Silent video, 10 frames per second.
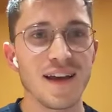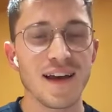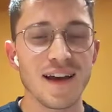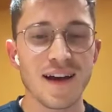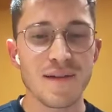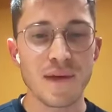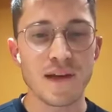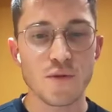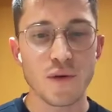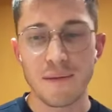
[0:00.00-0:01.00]

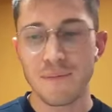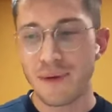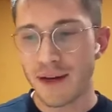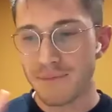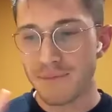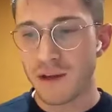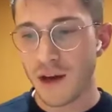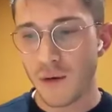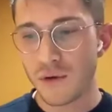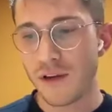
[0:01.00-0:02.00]
as well. But
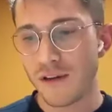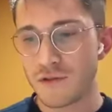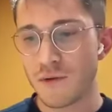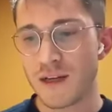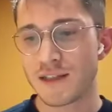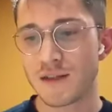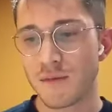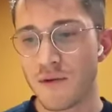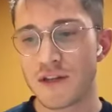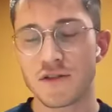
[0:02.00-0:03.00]
I would love to ask
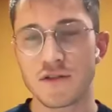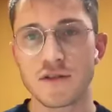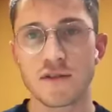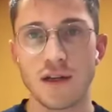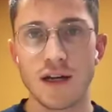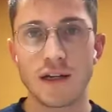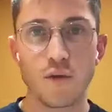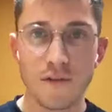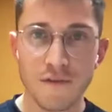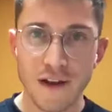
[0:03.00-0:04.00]
some questions
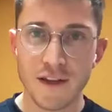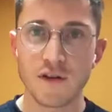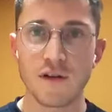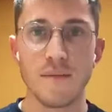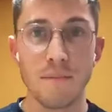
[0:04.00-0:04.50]
to Alfredo,